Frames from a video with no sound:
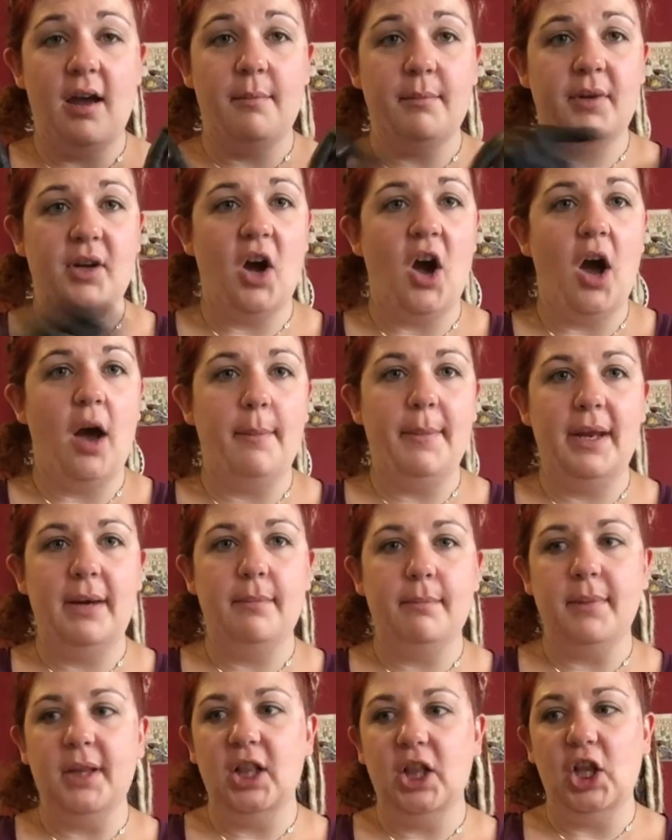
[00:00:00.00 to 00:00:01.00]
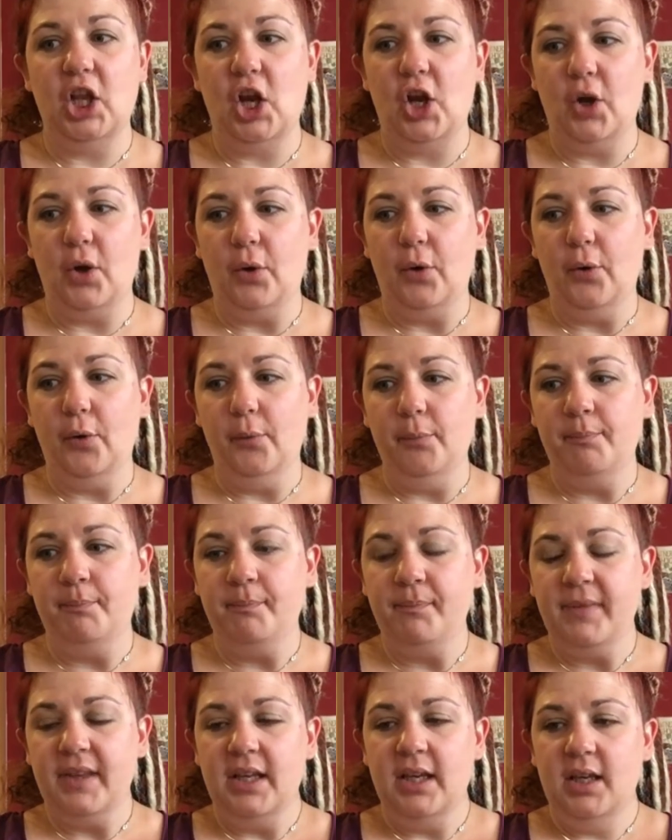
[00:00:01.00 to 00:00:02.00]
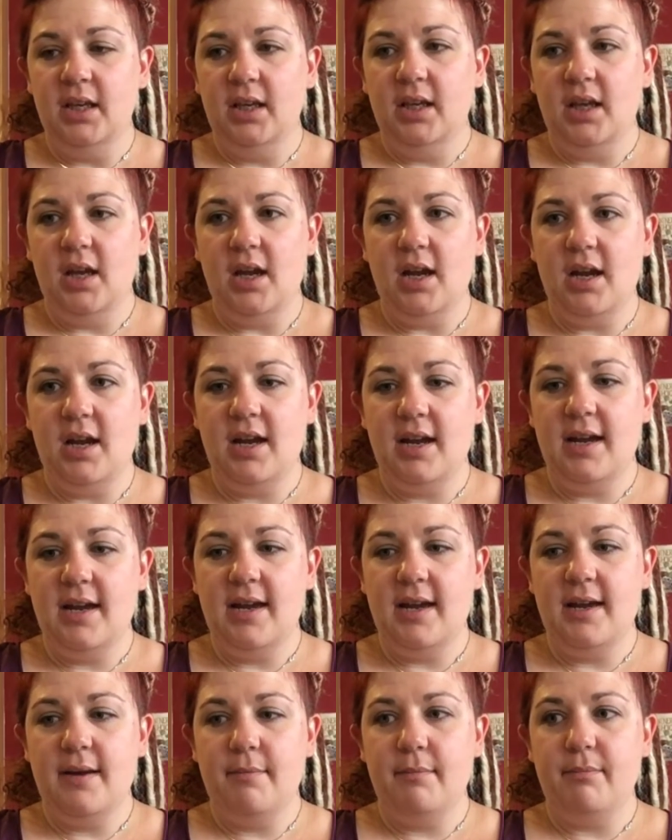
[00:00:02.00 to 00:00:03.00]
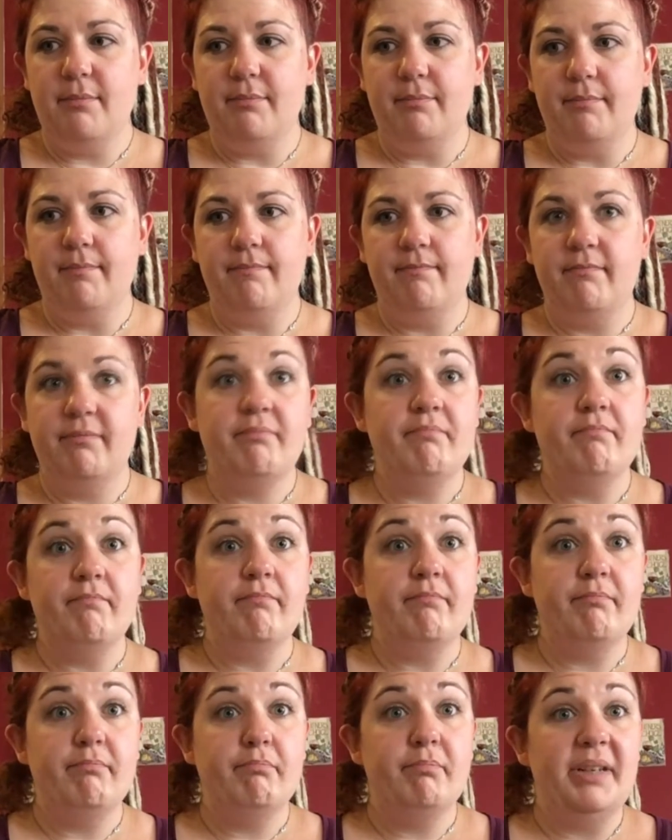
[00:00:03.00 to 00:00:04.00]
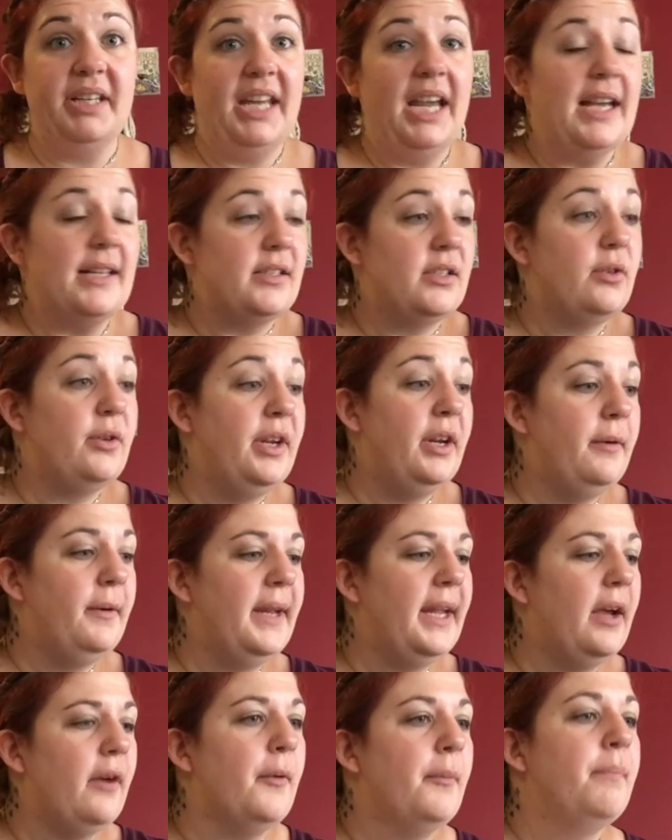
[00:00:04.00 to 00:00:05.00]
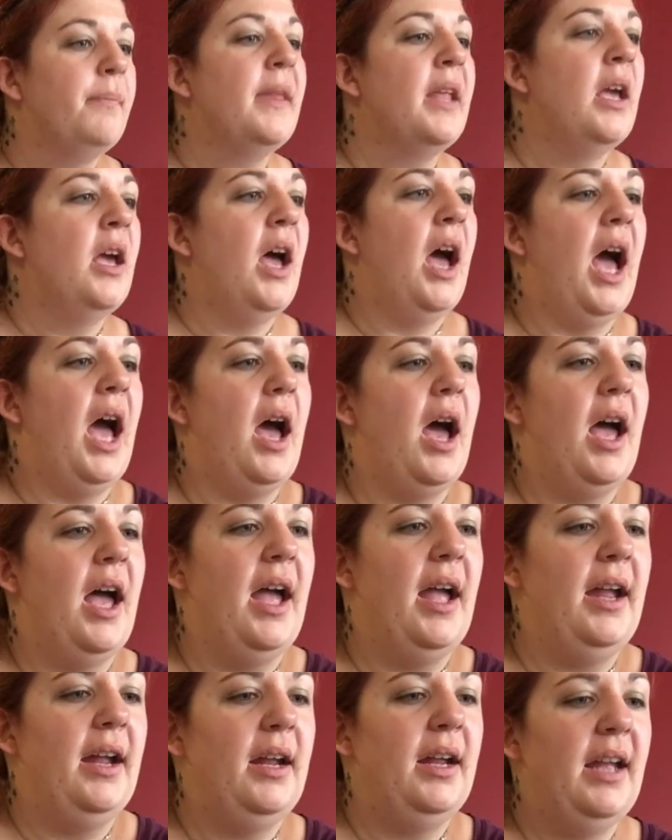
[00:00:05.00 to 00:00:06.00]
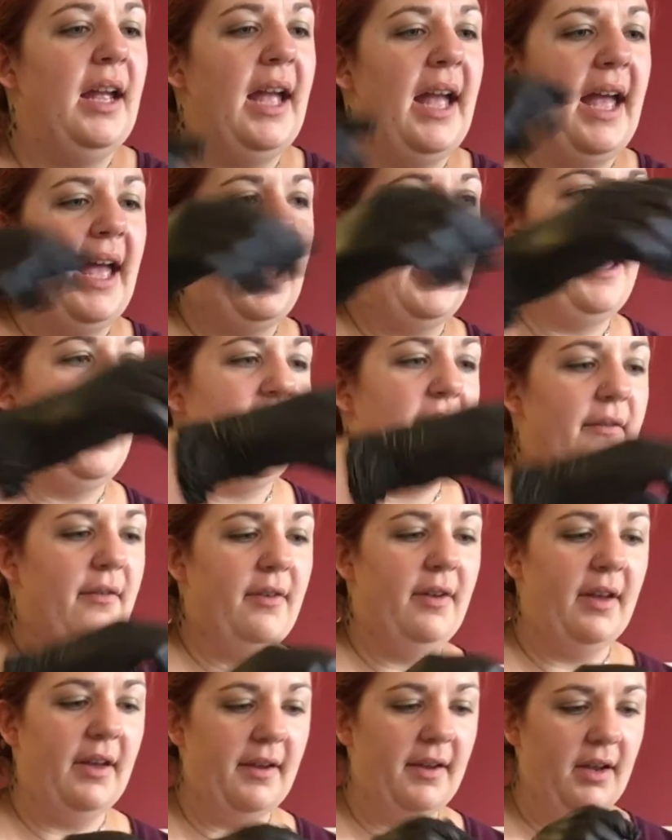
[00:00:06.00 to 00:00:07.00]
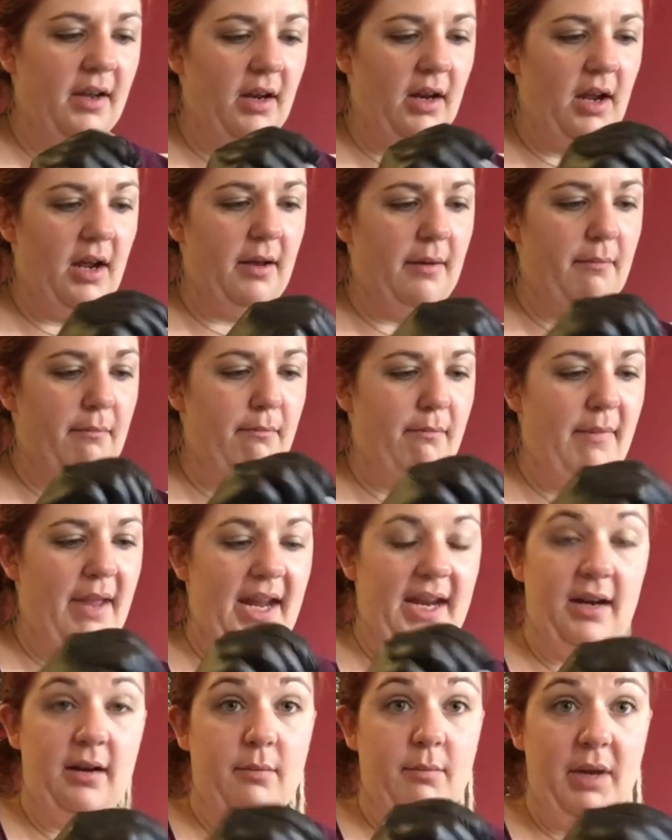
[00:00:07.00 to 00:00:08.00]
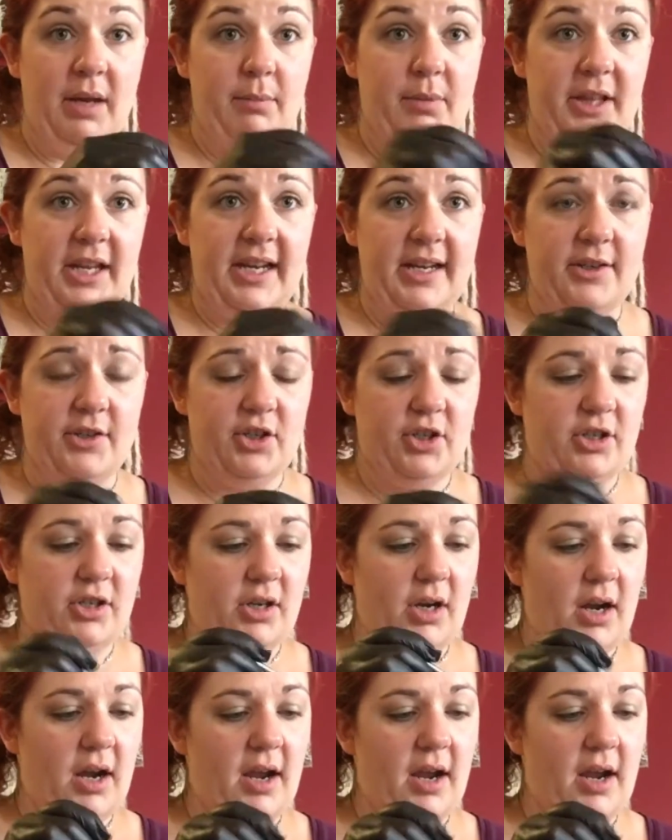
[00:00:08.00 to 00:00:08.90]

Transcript: comment below. But yeah, so here we go. I have made up my bleach